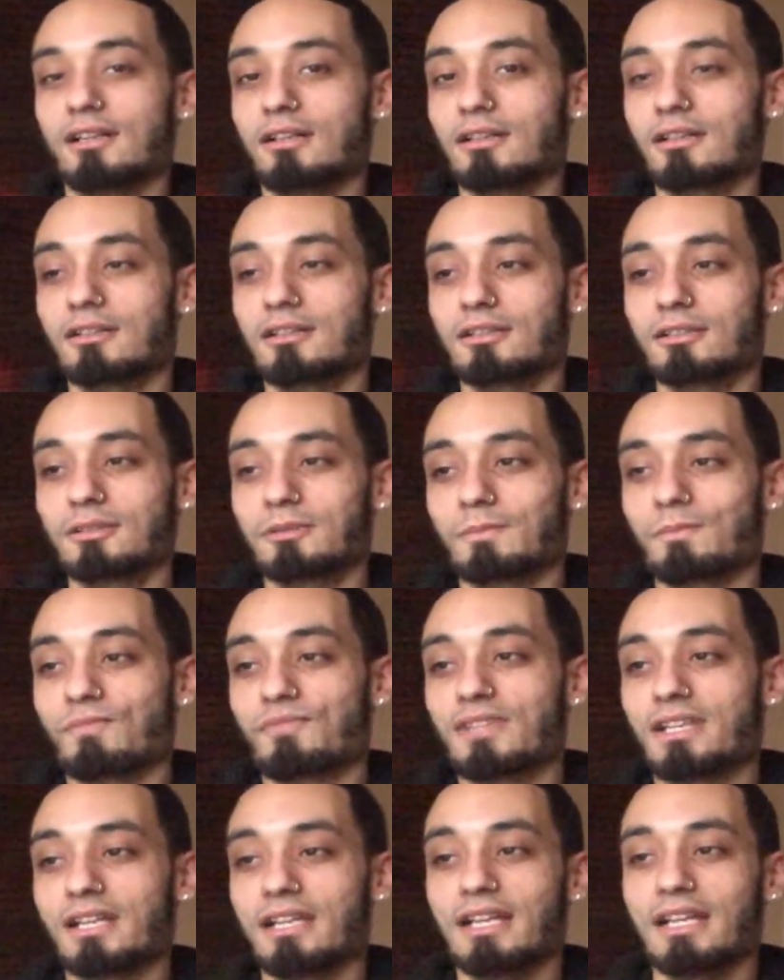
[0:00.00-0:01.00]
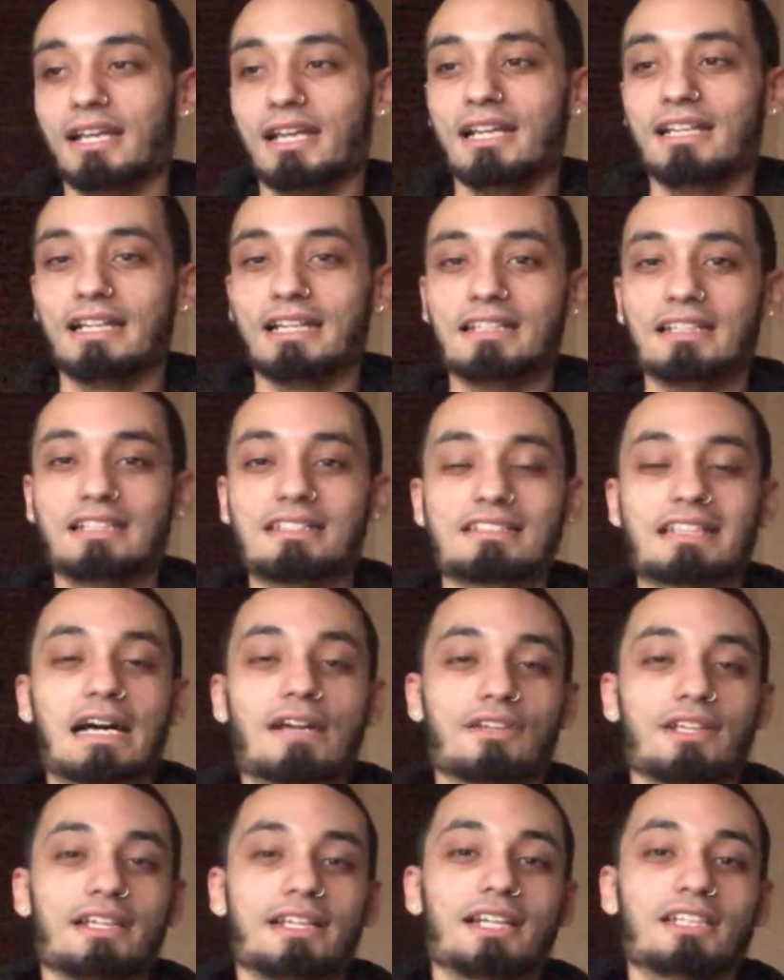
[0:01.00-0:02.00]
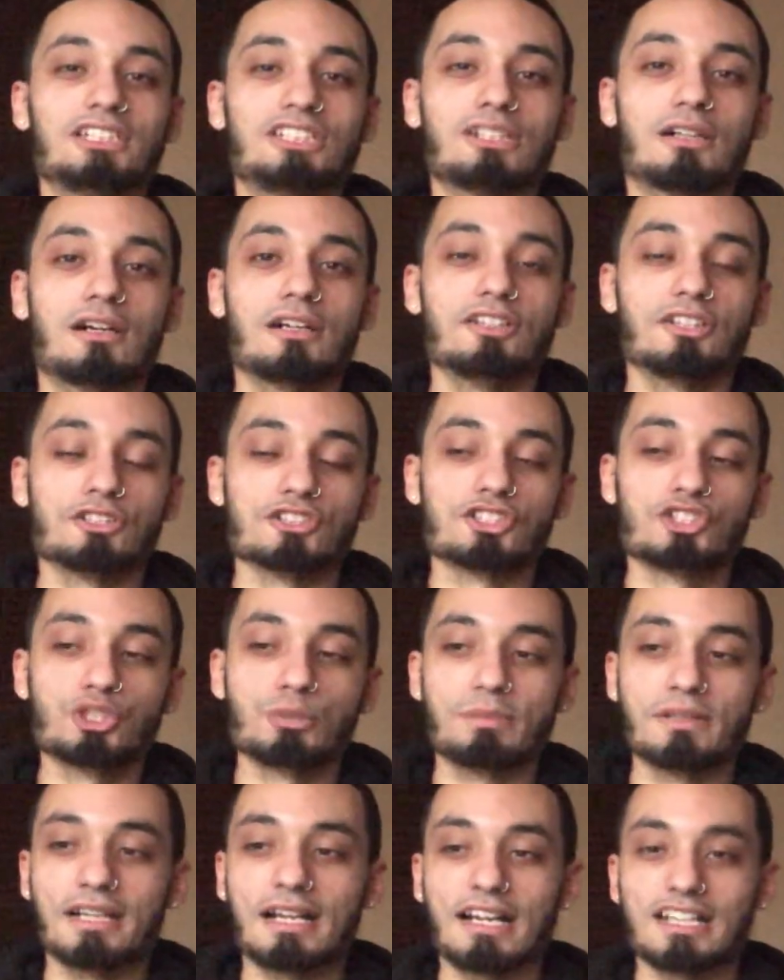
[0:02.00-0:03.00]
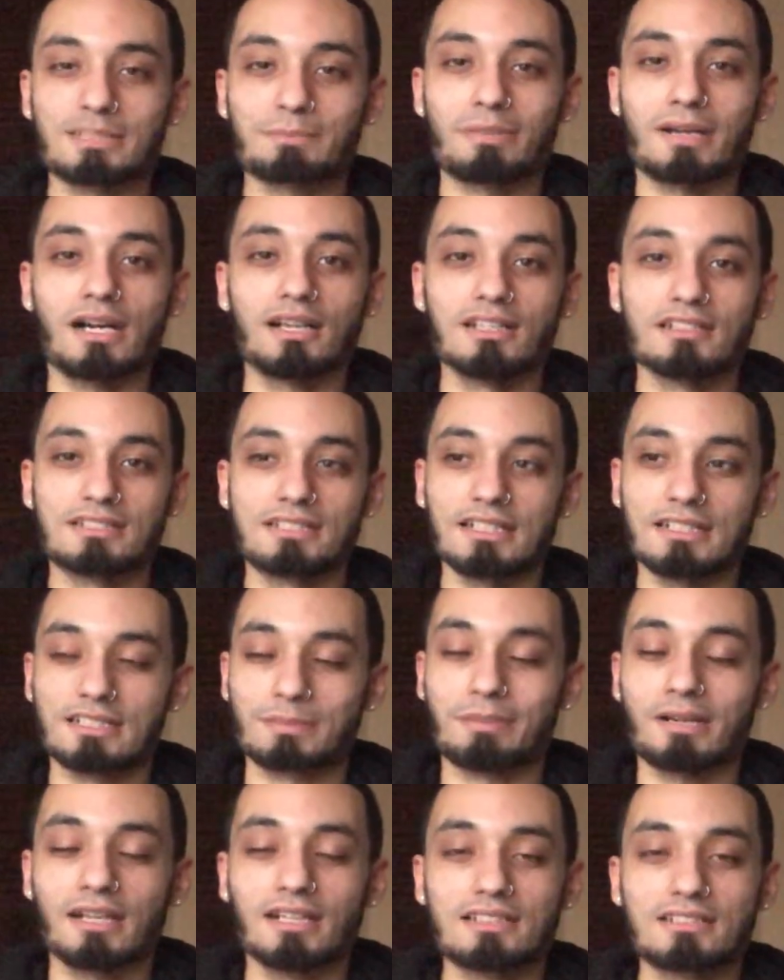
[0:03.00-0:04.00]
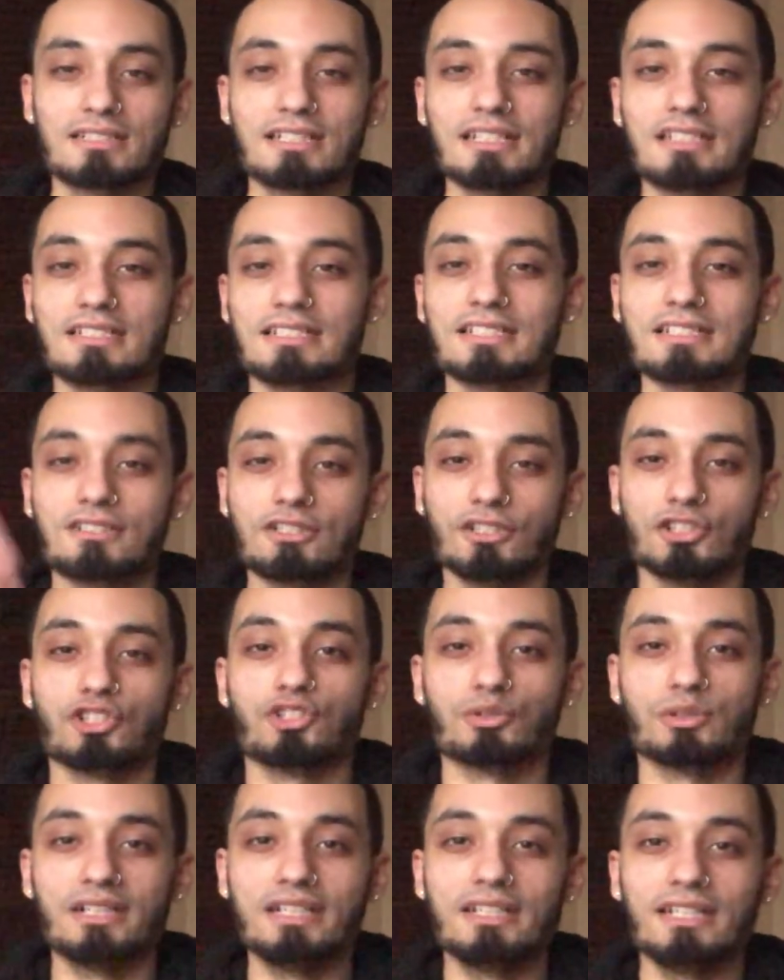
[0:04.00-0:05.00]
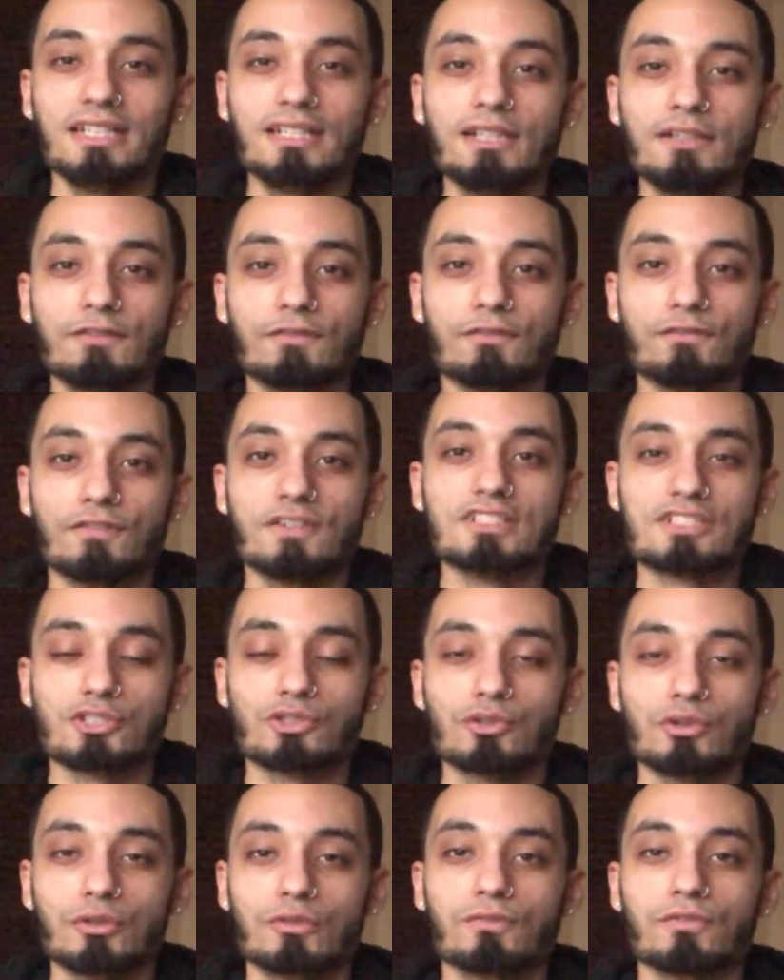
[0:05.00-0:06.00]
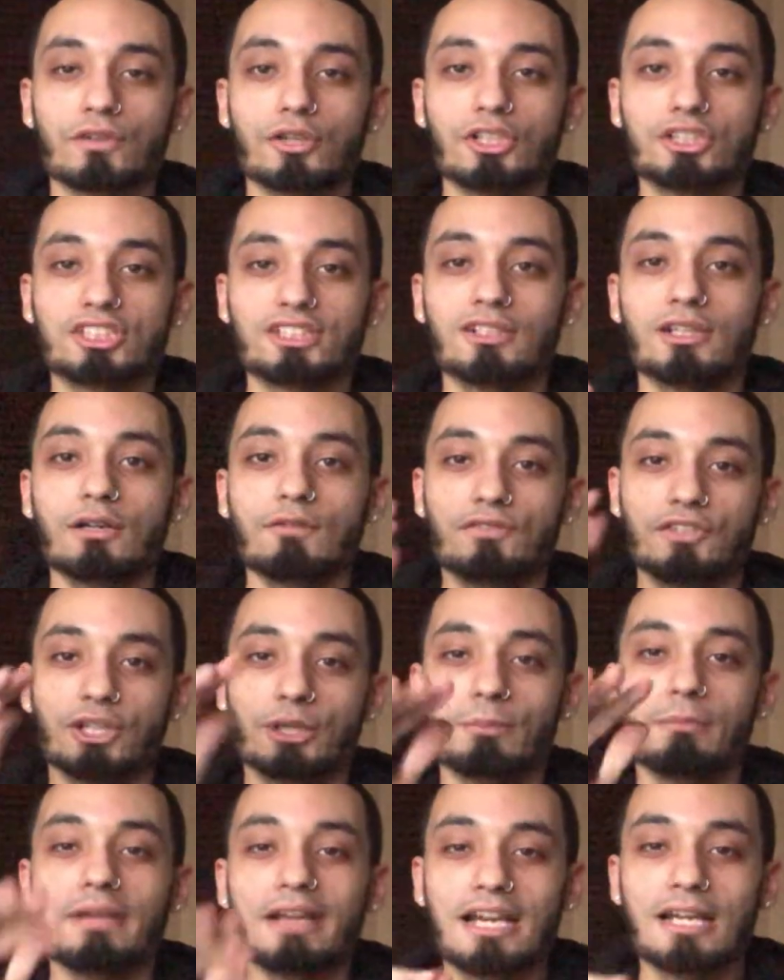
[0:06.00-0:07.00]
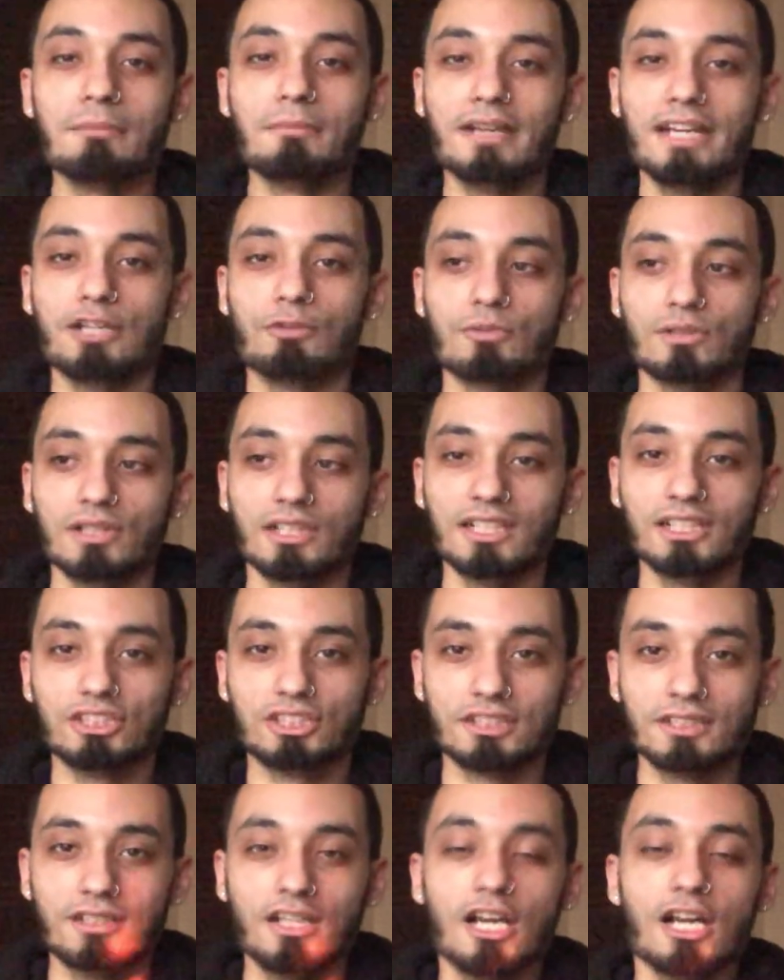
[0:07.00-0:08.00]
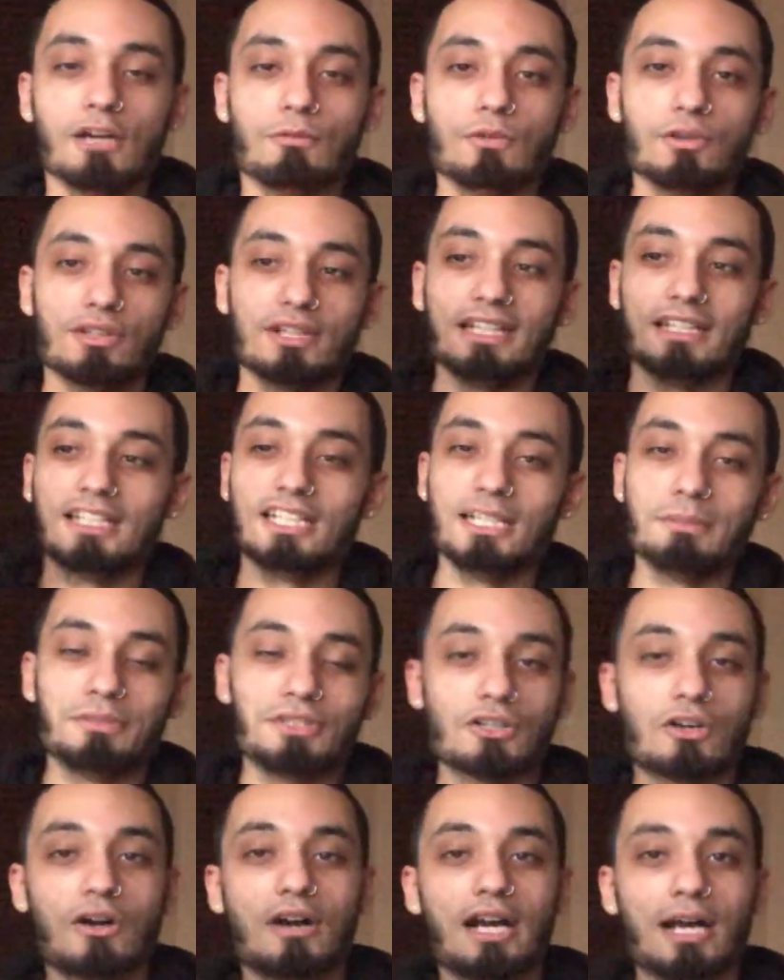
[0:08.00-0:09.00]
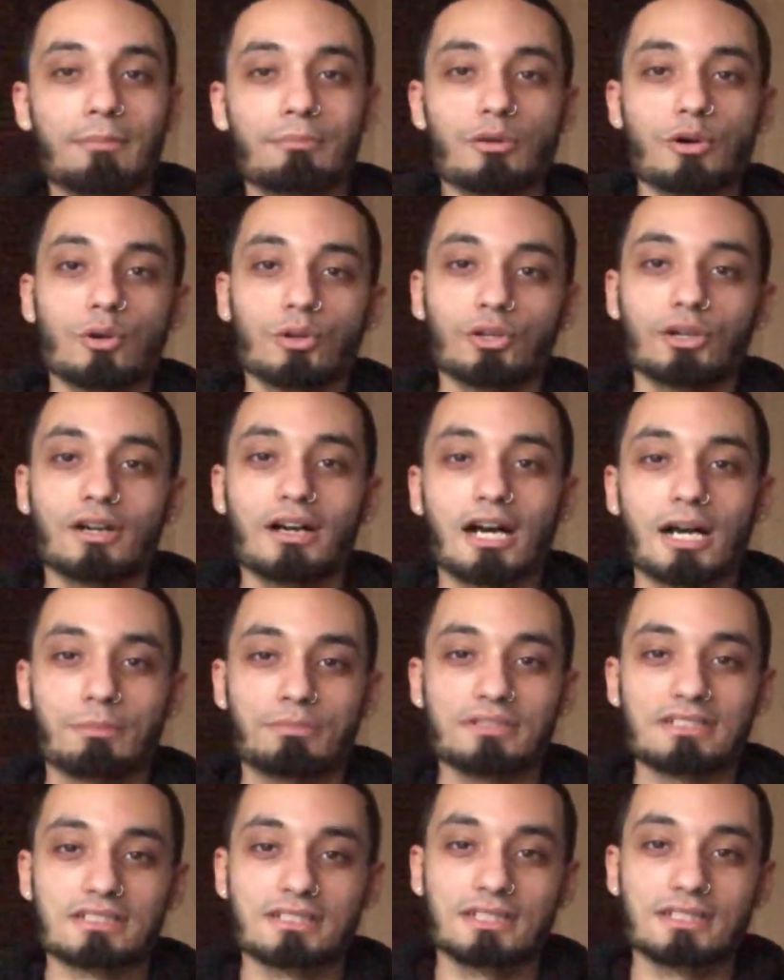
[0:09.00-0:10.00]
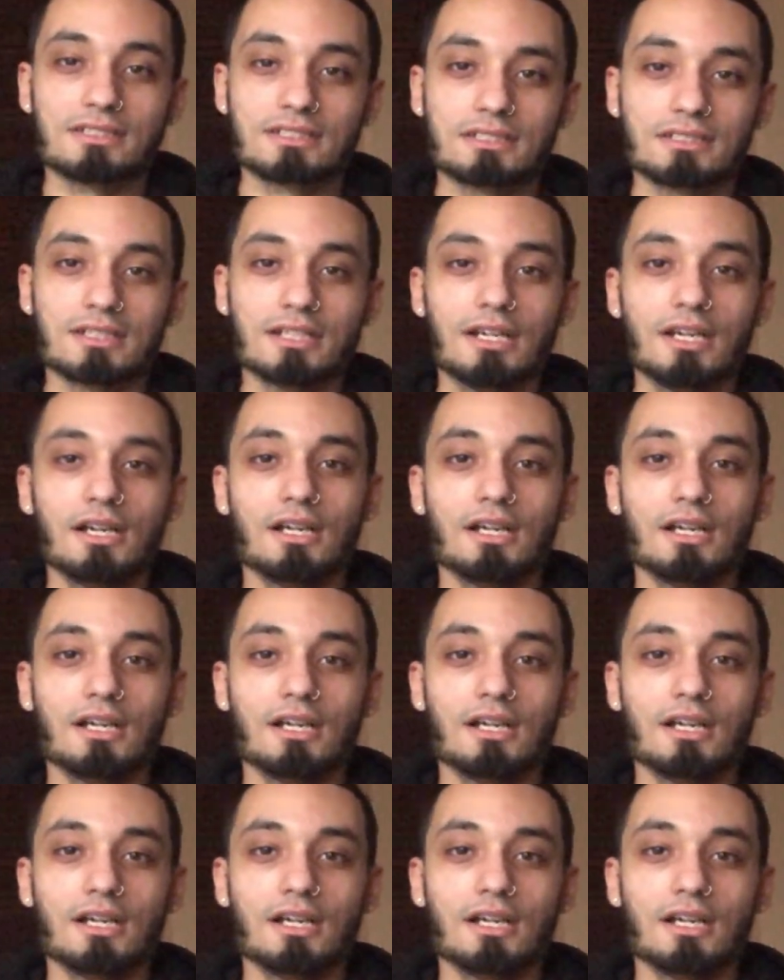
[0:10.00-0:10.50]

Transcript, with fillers: Um, and then this is how they get y'all in their stupid ass politics. Politics is the 3D physical version of their man-made religion, where they keep y'all at polar opposites.